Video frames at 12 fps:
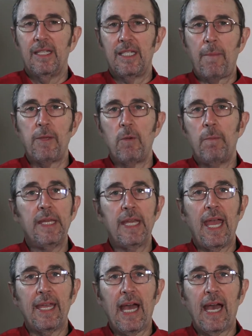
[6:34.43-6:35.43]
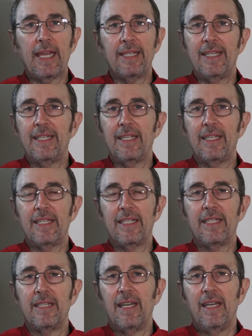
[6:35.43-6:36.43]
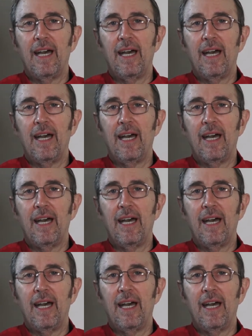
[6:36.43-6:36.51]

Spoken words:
WBAI needed